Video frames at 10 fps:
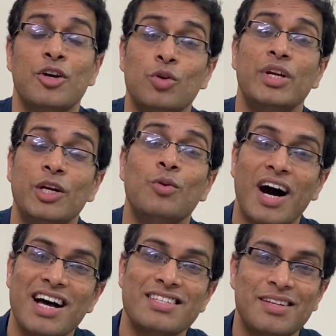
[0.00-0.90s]
you need to
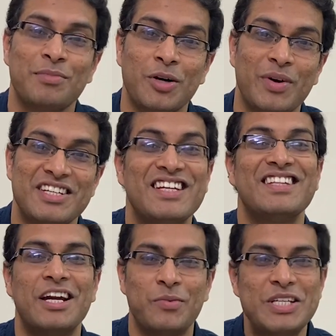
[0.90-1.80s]
ask them the question
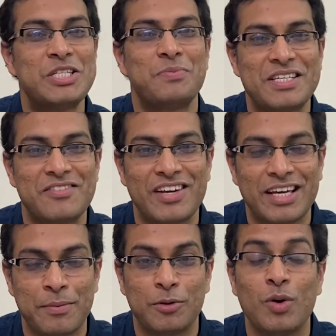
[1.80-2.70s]
that which specific
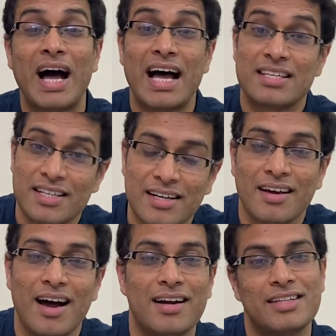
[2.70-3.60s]
crypto asset
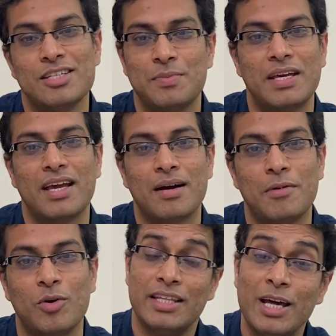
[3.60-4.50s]
are they speaking
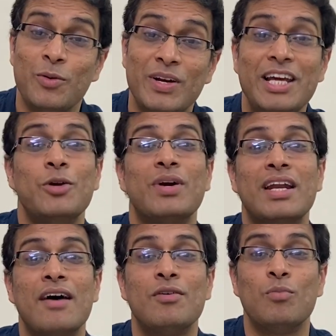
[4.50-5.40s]
about. Then only you can
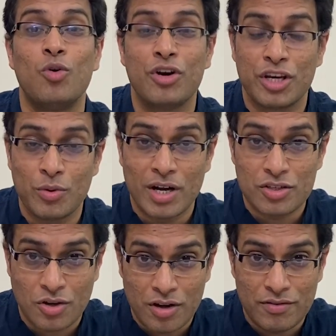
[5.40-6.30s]
have a more nuanced
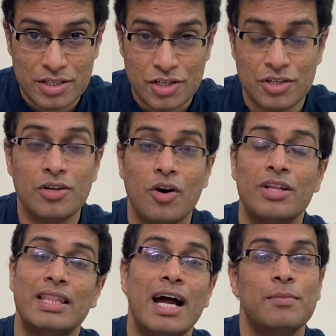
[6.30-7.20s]
conversation on
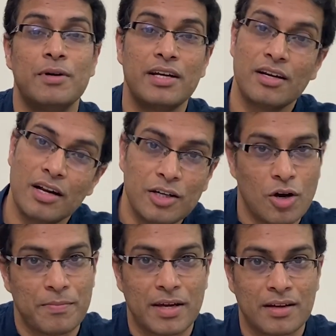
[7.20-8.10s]
that particular
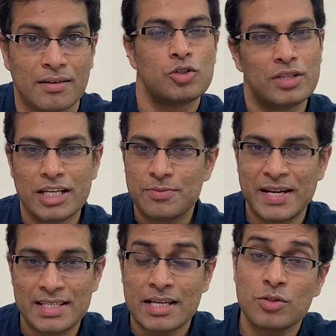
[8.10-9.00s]
topic. So this
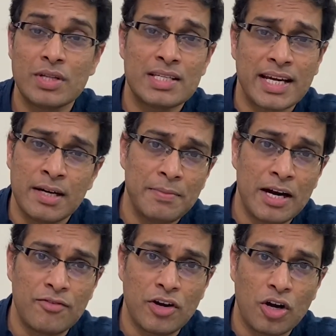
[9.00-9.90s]
brings us to the second part
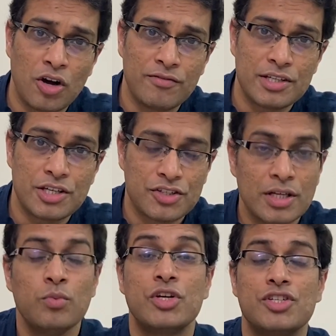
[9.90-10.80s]
of our
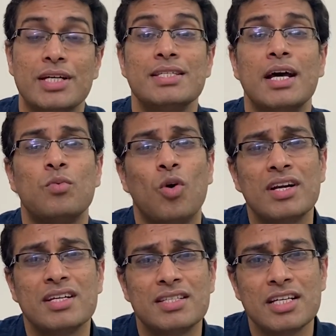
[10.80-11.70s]
conversation, which is that what
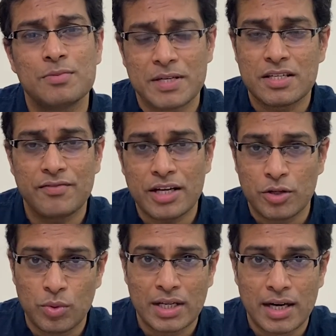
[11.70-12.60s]
is the specific
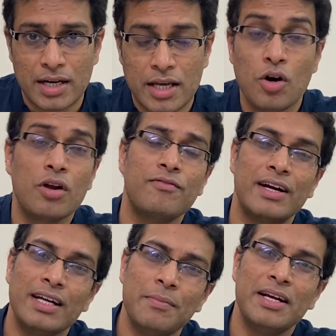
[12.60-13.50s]
utility or
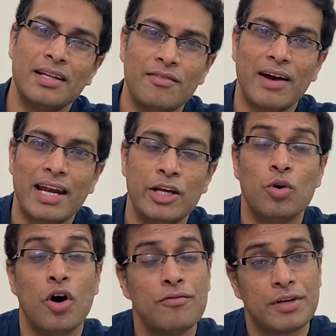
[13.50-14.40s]
fundamental value
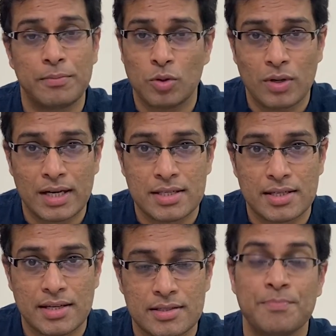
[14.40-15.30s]
of
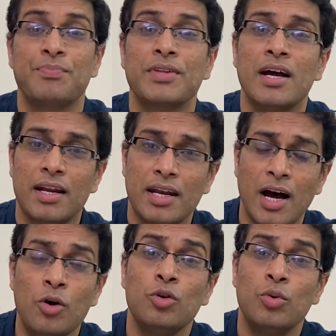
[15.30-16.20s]
cryptocurrencies.
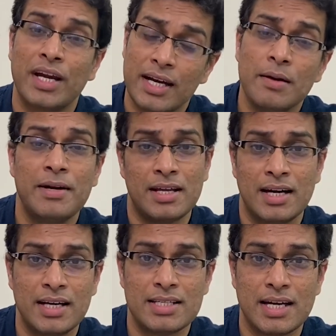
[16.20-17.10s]
Now, to get a better
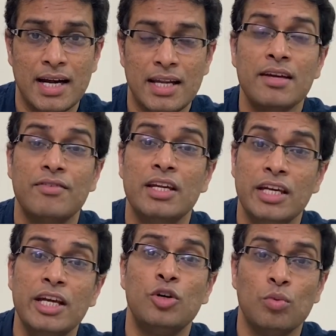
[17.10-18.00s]
understanding, we
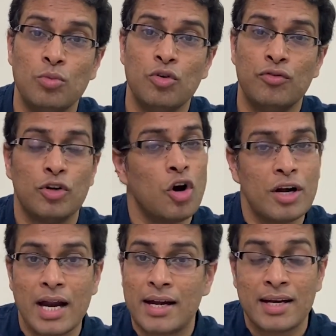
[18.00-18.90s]
need to move
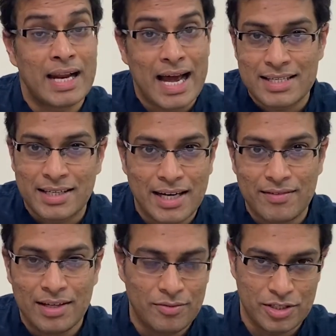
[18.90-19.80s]
not at an asset
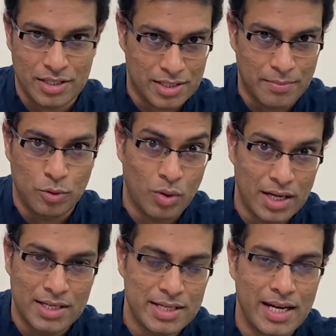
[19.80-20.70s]
level, which is
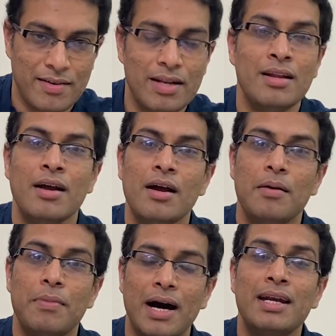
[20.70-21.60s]
cryptocurrency level,
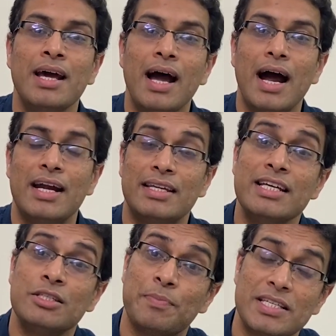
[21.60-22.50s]
but at the
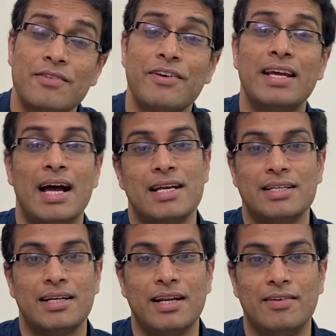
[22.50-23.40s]
specific
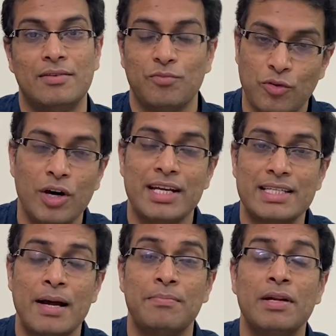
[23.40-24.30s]
asset level. For
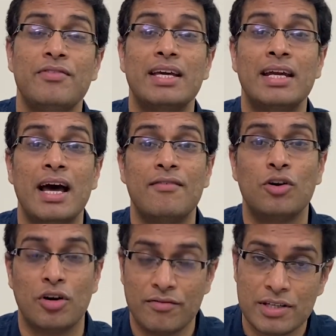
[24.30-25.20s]
example, we can have a
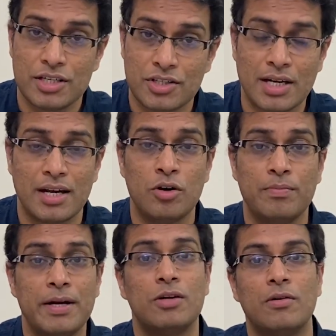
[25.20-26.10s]
conversation around
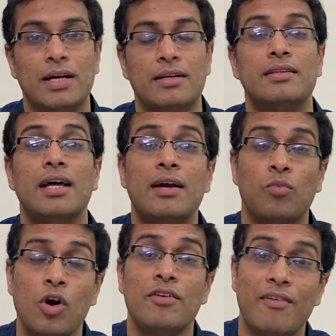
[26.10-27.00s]
Bitcoin, that
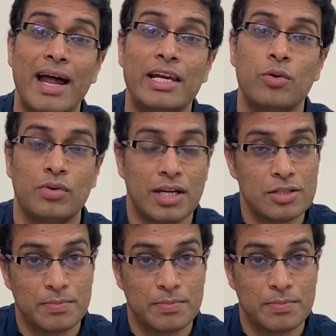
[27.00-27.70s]
what value does